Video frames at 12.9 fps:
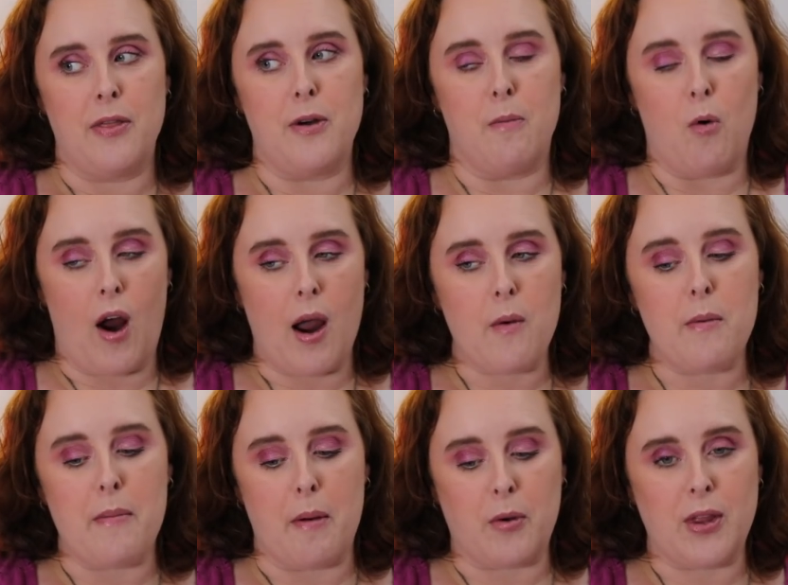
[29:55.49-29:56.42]
the more I
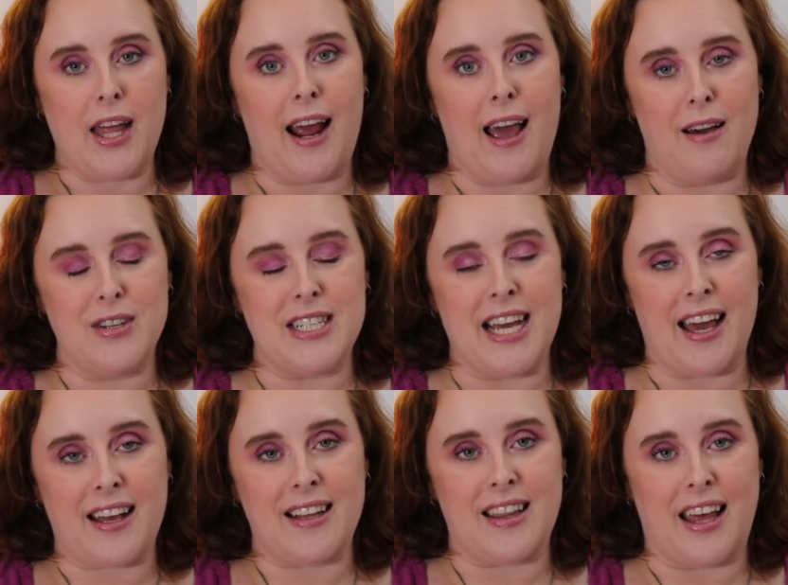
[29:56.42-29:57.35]
remember that I have a
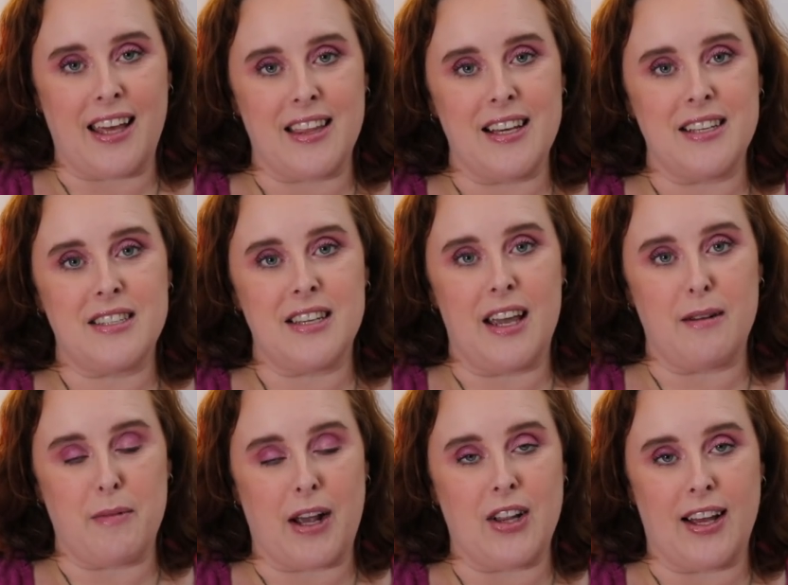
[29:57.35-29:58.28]
deck like this
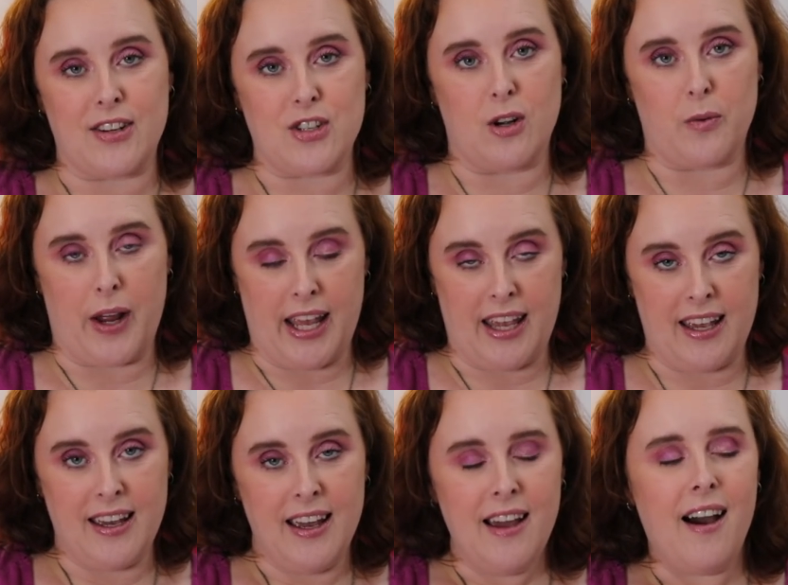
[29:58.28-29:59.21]
in my collection
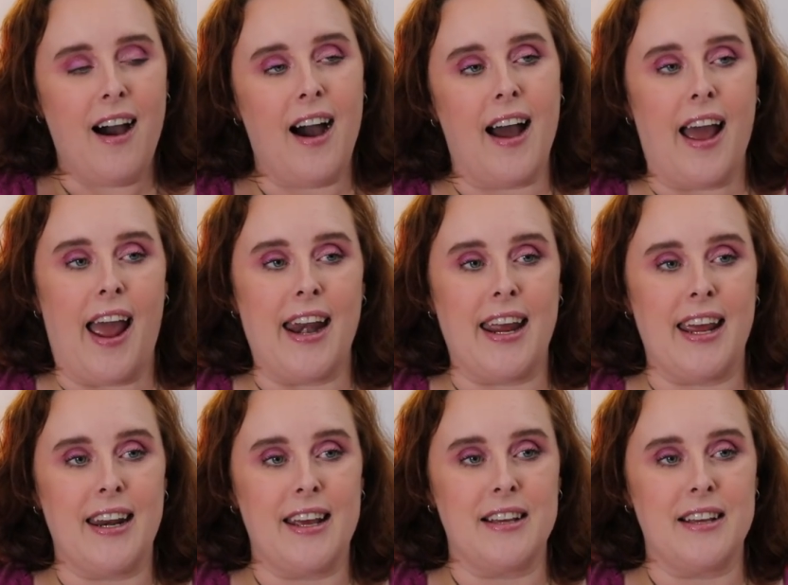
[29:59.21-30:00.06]
already. Uh, and it